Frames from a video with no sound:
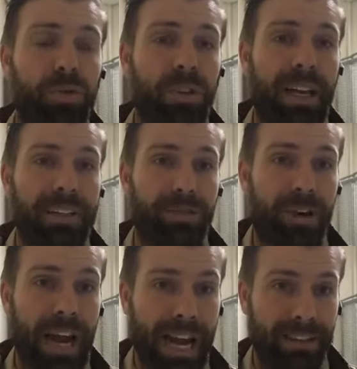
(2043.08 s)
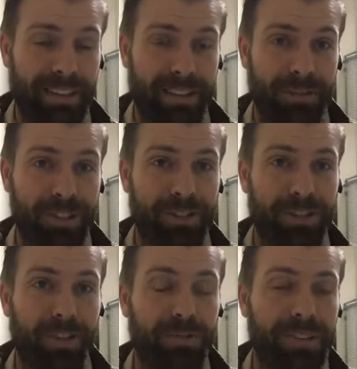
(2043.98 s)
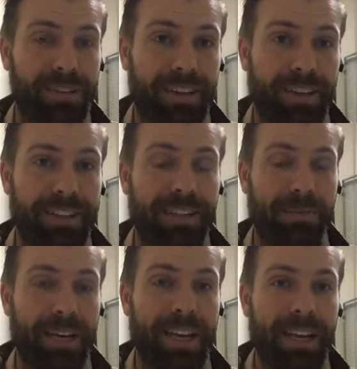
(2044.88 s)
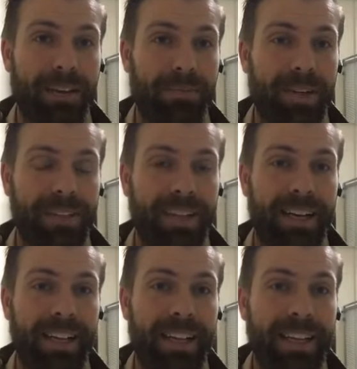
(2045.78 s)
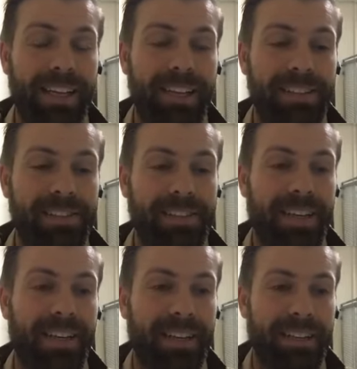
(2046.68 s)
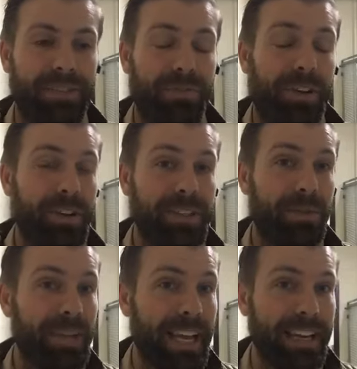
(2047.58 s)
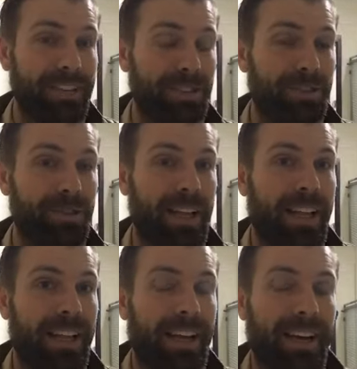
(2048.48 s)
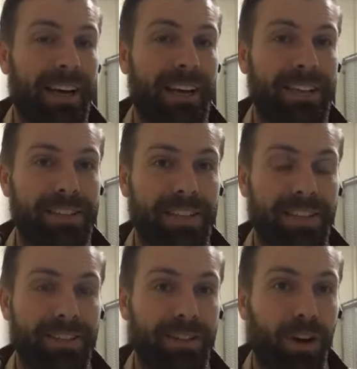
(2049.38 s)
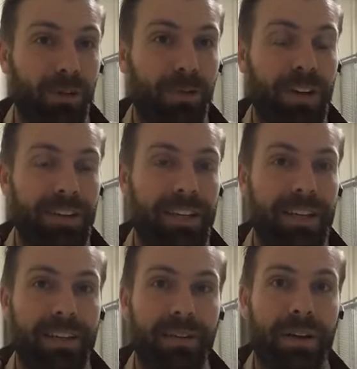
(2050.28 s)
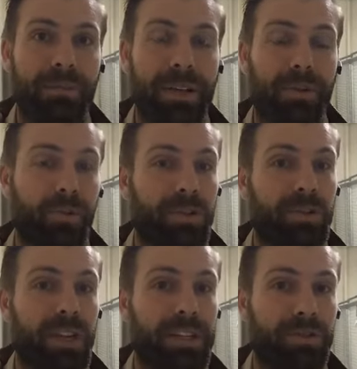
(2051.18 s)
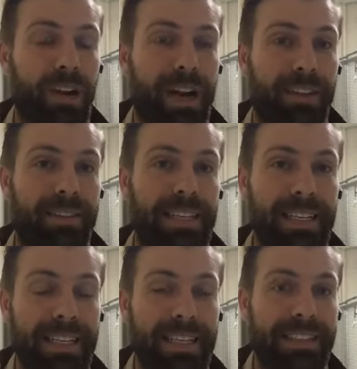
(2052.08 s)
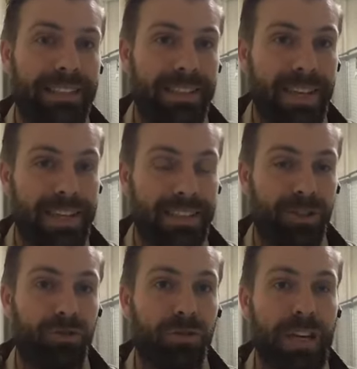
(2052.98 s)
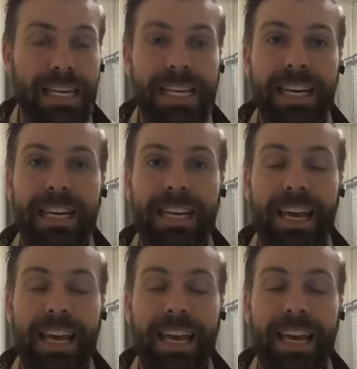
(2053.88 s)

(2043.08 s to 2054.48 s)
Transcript: world class triathlete, which is always intimidating. But he's he's a very intimidating dude. Uh, he's a he's a tall fella, and uh, being a world class triathlete, he is uh, stringy